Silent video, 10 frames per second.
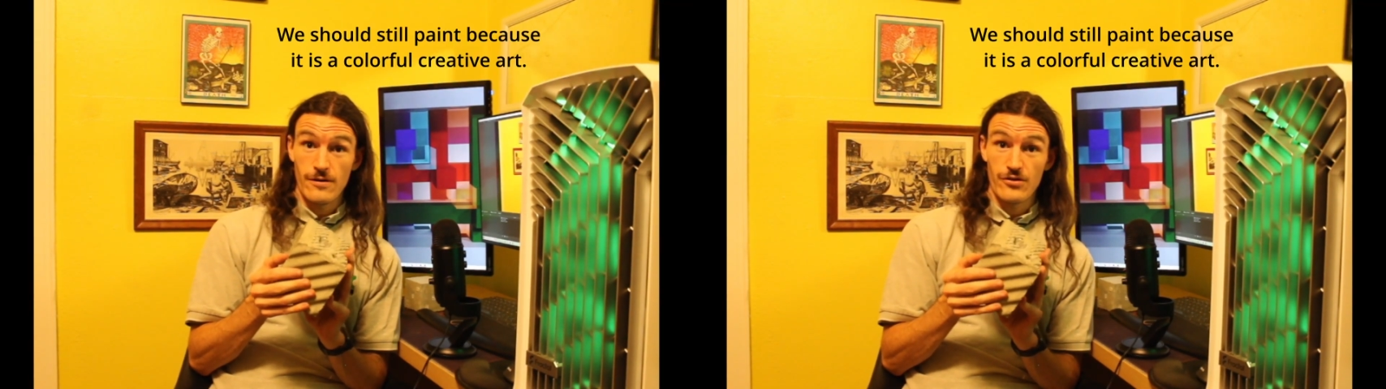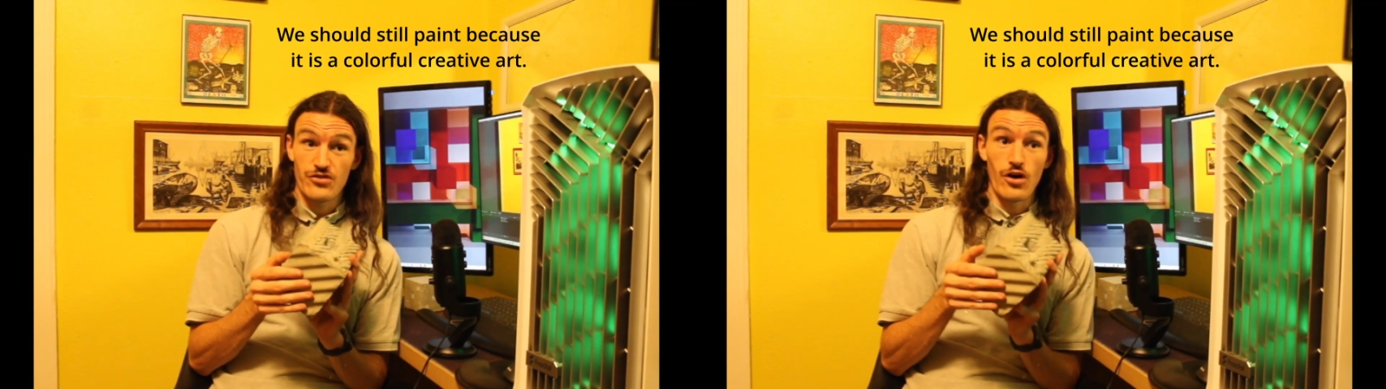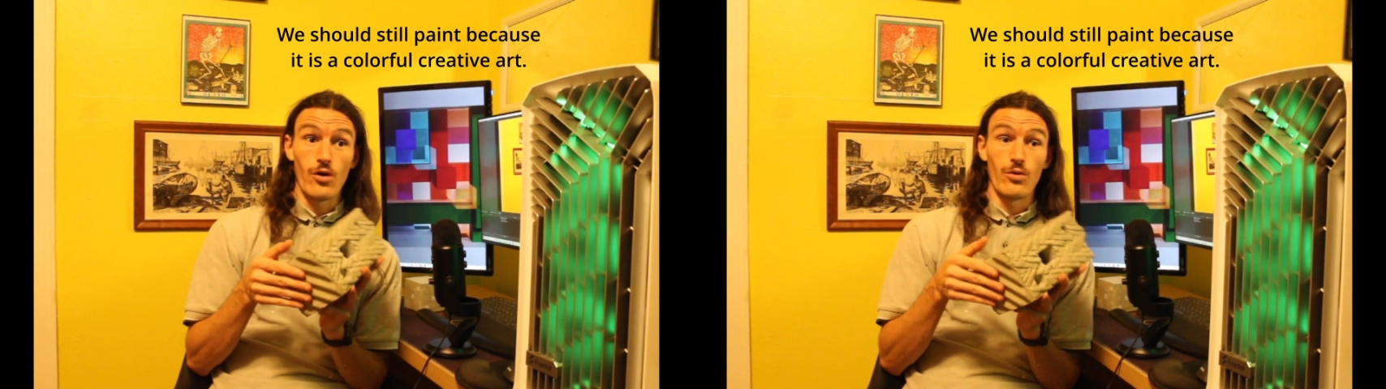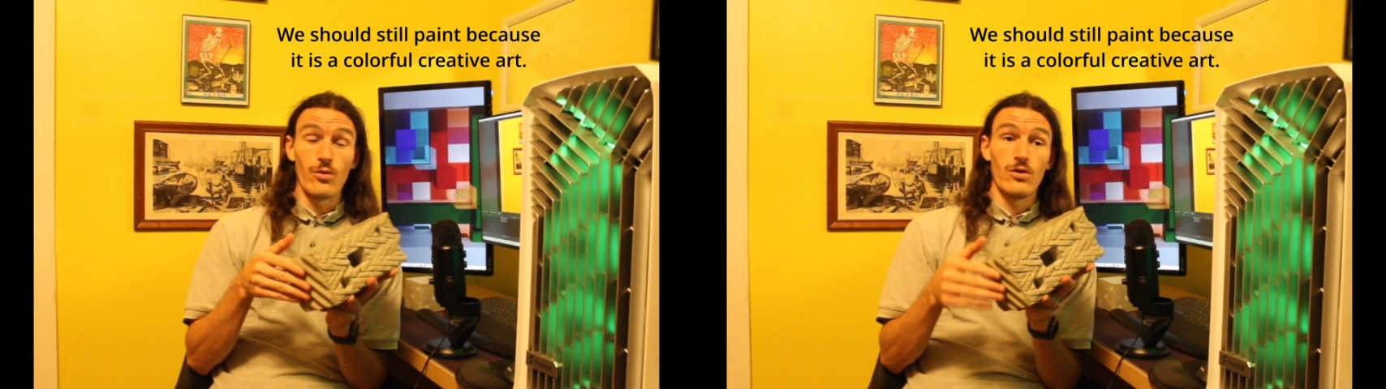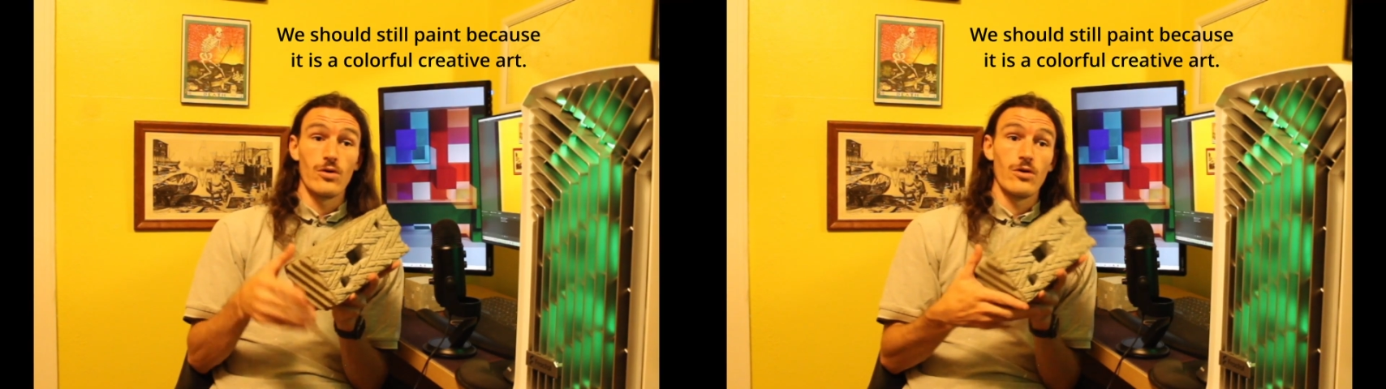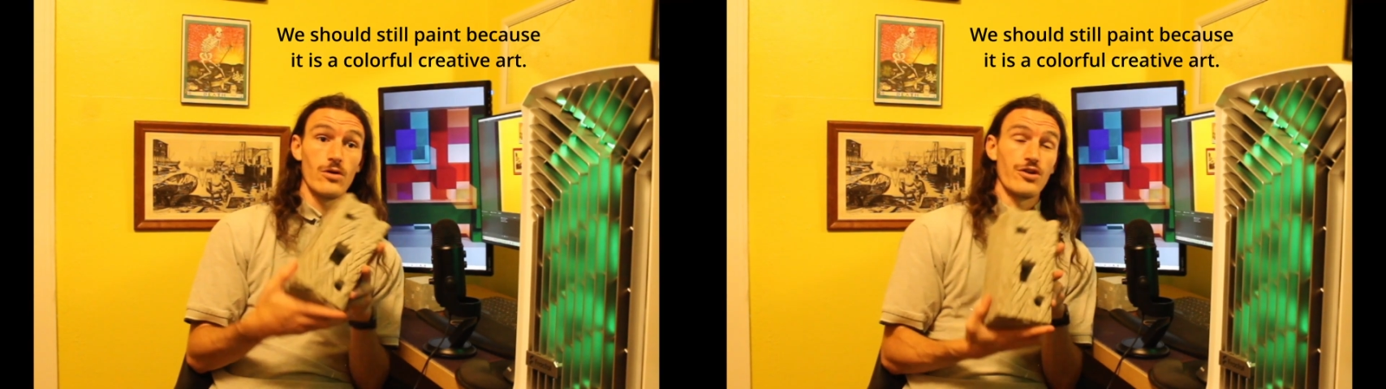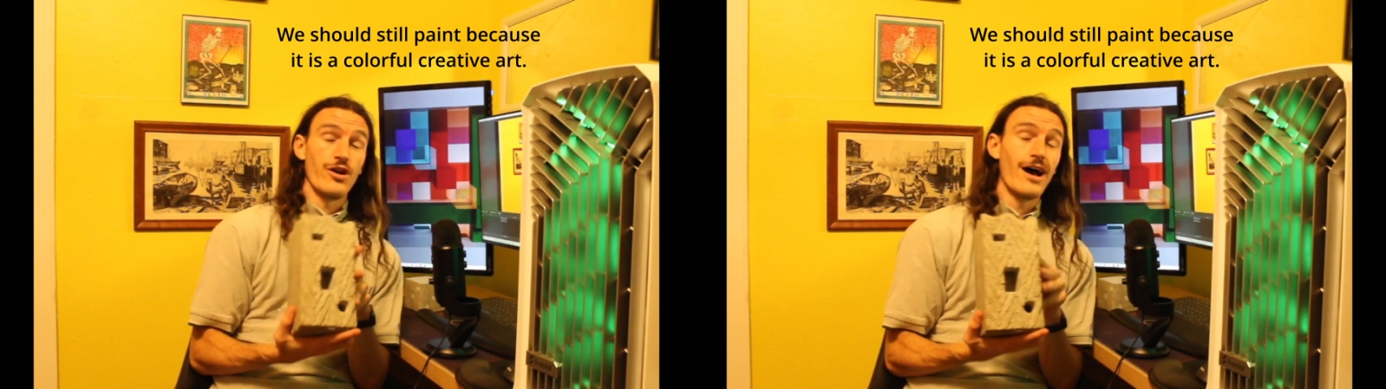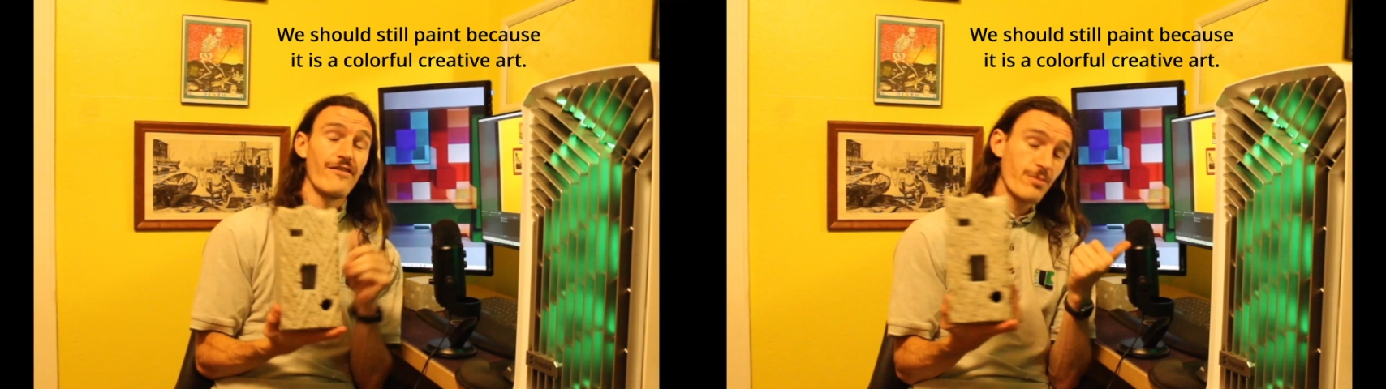So you're
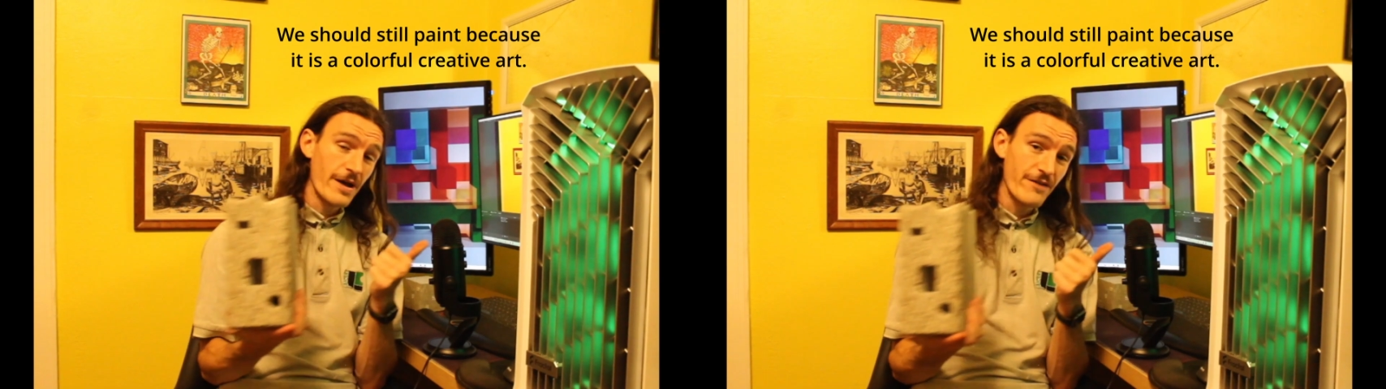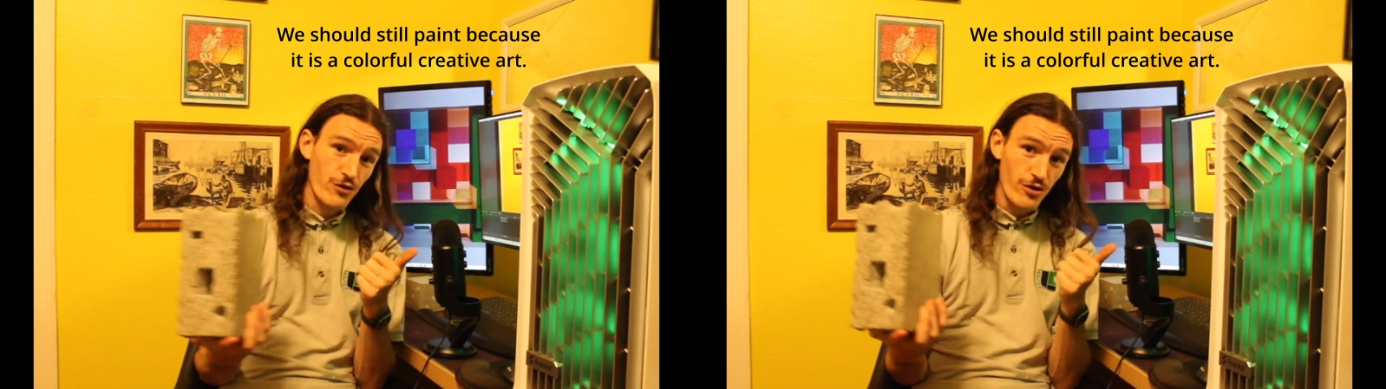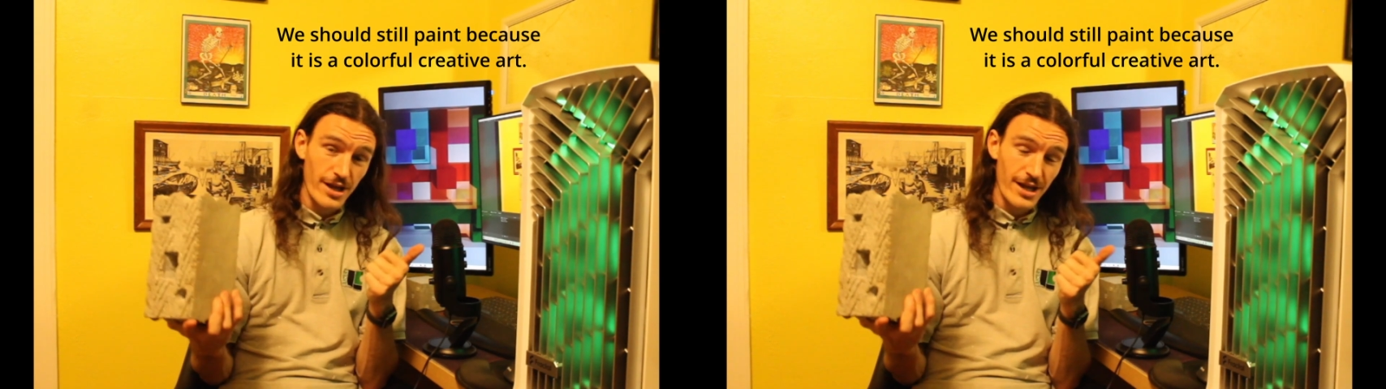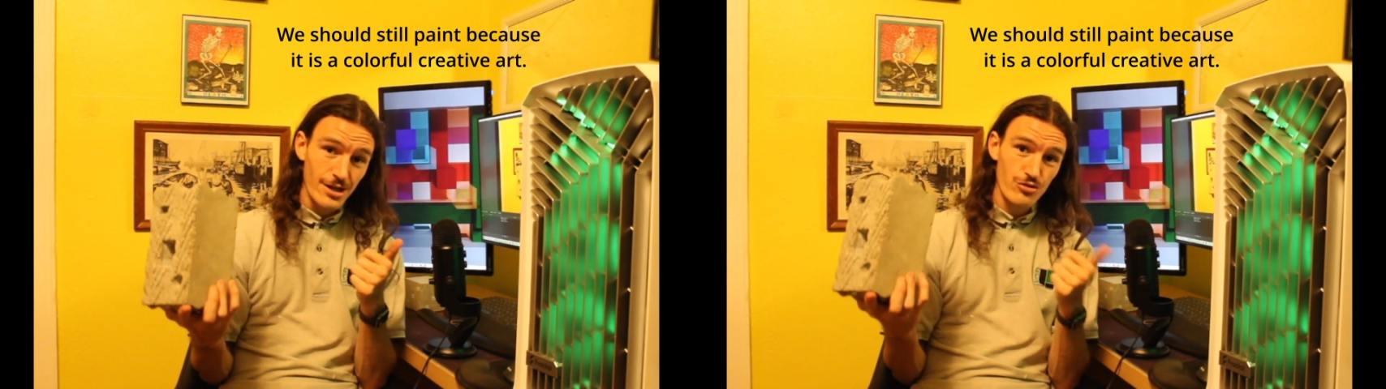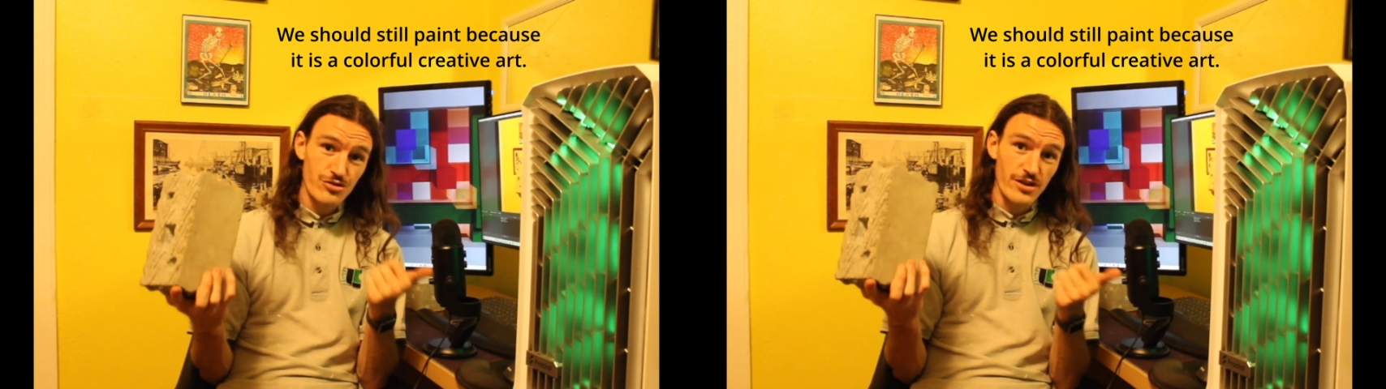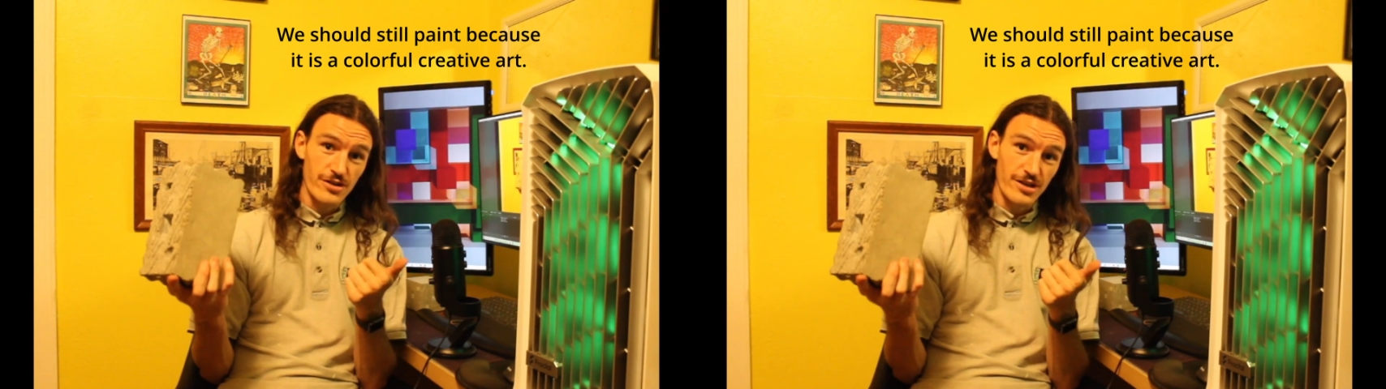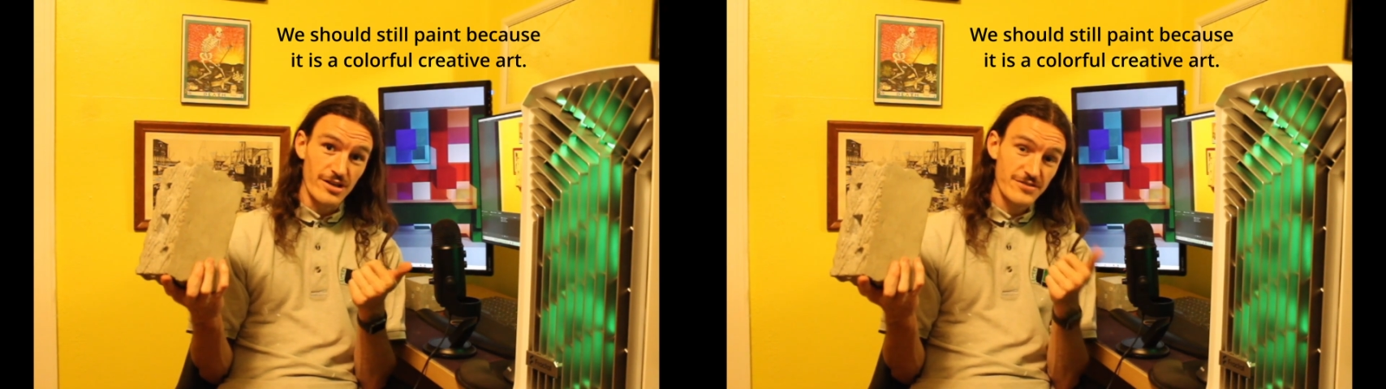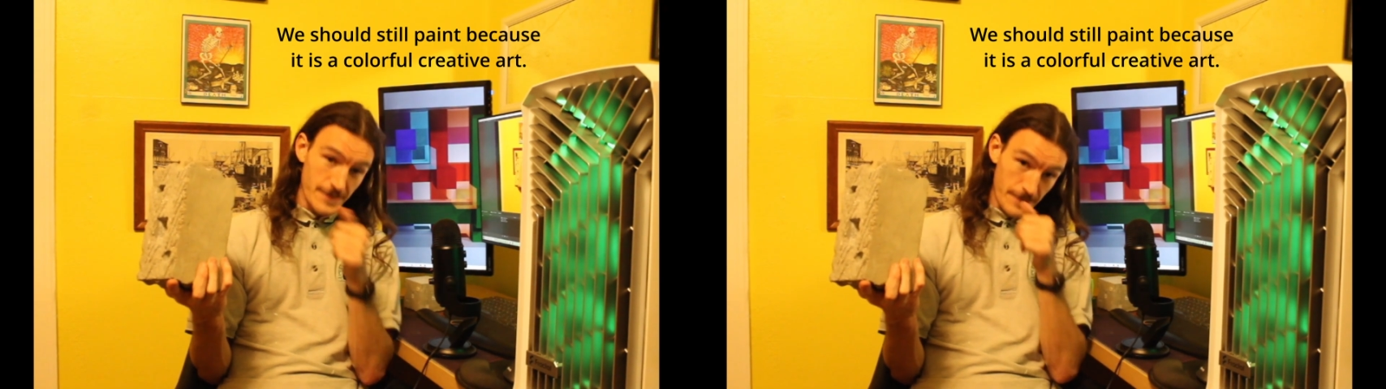not having to pay for any utilities